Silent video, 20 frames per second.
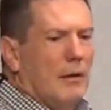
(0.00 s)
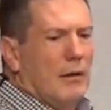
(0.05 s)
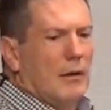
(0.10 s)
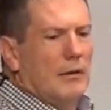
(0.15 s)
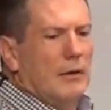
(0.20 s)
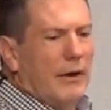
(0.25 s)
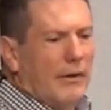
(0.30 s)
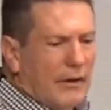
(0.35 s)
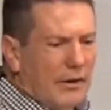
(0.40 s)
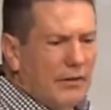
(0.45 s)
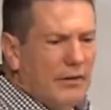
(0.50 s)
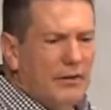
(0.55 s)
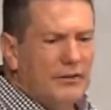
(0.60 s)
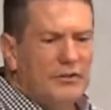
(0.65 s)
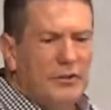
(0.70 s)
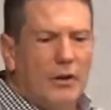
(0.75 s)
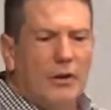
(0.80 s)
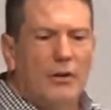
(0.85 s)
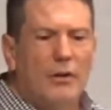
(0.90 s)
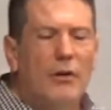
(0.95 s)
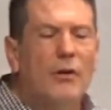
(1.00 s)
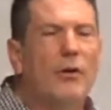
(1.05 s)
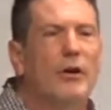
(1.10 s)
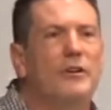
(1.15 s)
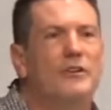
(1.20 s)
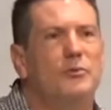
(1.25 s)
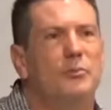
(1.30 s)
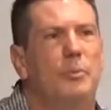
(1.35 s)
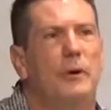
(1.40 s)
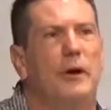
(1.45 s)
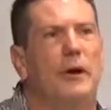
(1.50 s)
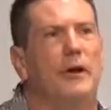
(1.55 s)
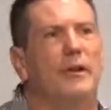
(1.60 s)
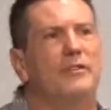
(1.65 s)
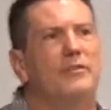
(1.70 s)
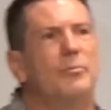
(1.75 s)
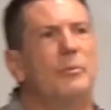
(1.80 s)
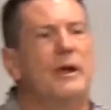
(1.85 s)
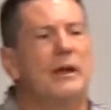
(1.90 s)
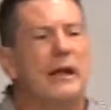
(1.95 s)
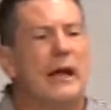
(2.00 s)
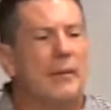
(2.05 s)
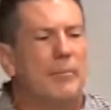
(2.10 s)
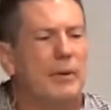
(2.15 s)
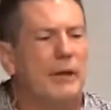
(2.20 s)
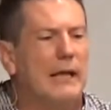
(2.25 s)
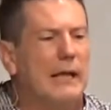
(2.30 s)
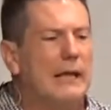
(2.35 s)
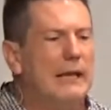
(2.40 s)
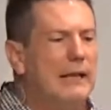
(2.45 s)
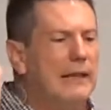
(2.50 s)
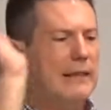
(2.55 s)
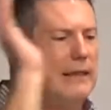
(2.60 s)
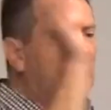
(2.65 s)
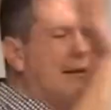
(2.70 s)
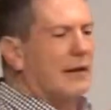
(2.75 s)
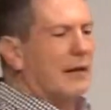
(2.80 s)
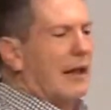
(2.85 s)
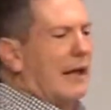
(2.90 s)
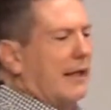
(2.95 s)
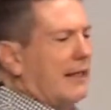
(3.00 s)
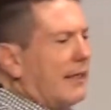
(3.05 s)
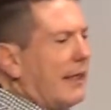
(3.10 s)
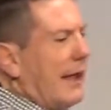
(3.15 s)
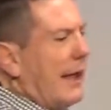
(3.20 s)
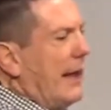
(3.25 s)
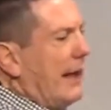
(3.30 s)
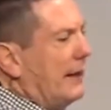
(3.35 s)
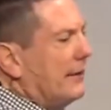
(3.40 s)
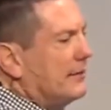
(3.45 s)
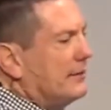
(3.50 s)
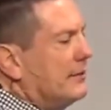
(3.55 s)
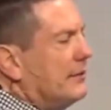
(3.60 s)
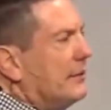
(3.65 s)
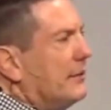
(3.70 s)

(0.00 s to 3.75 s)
Now, hear this your experience may not be anything like that,